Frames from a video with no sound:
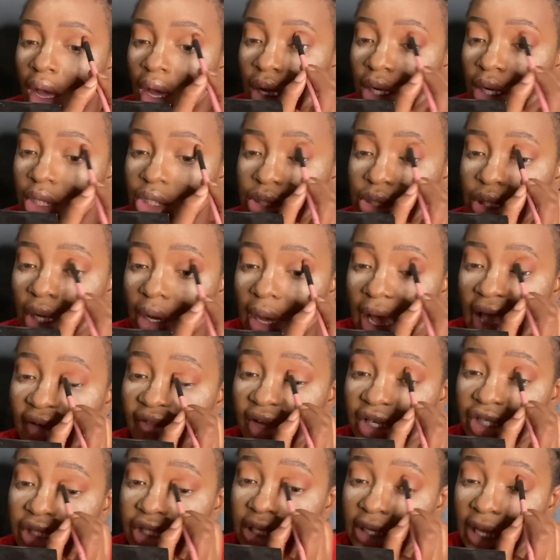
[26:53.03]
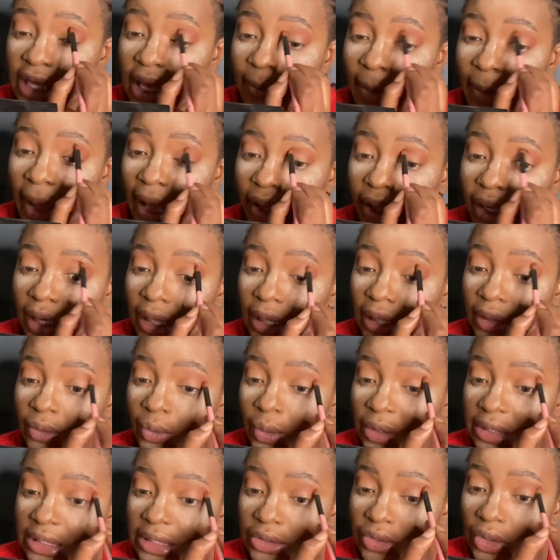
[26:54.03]
So I eventually get back in
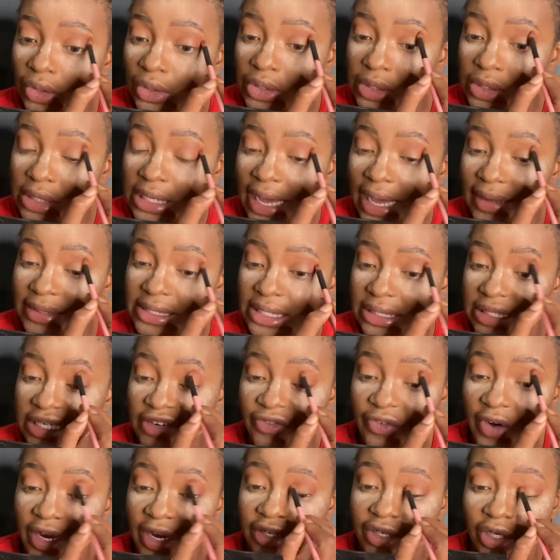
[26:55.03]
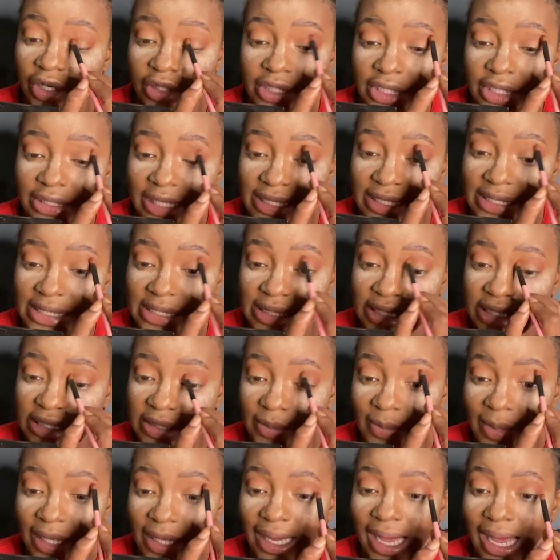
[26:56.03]
with the doctor. Now, it's a different doctor that sees
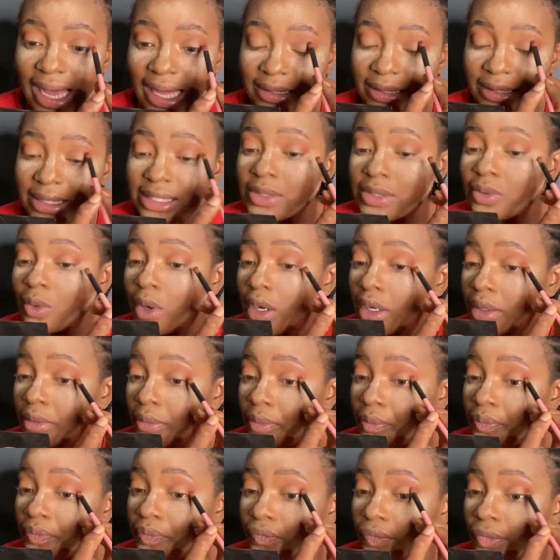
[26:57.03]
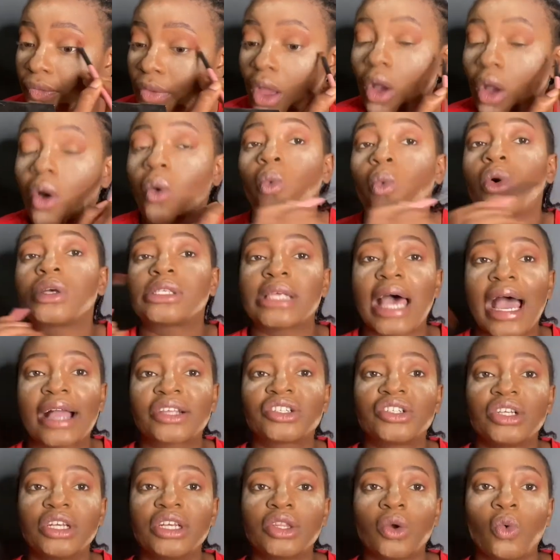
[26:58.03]
me. And this one was
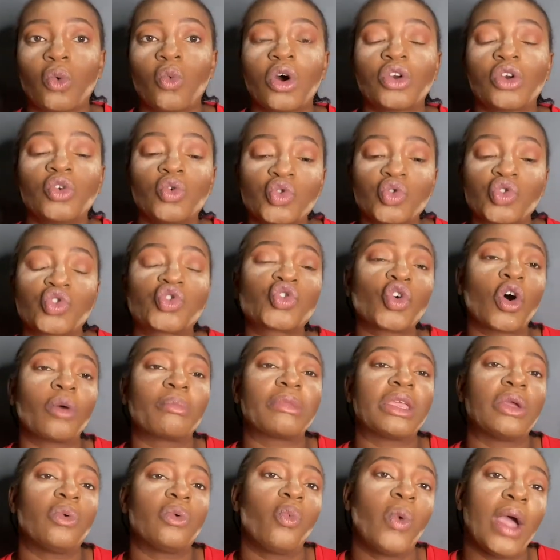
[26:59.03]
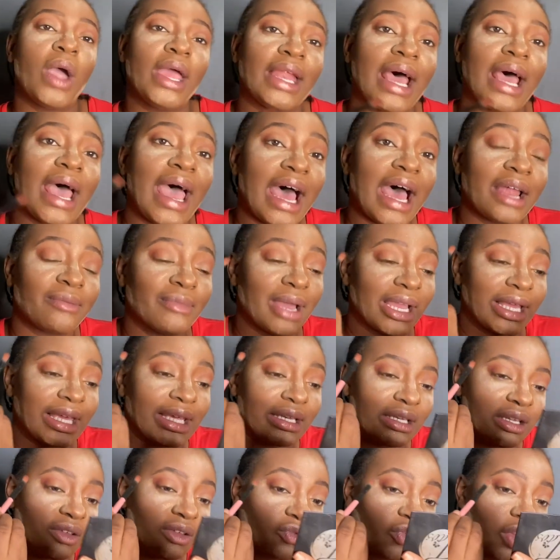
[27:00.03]
actually the one who saw me when I had my
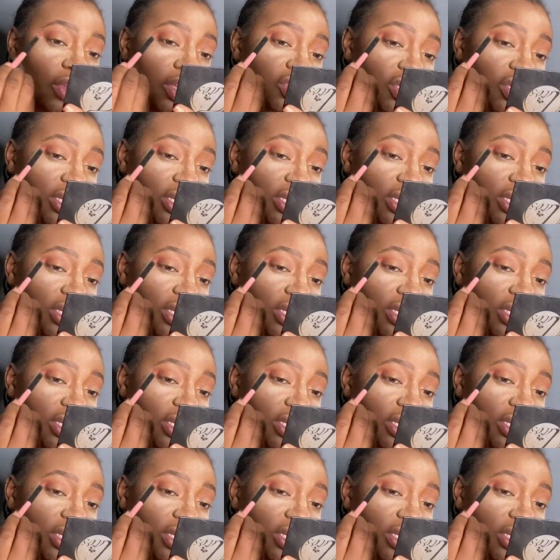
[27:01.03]
kidney infection.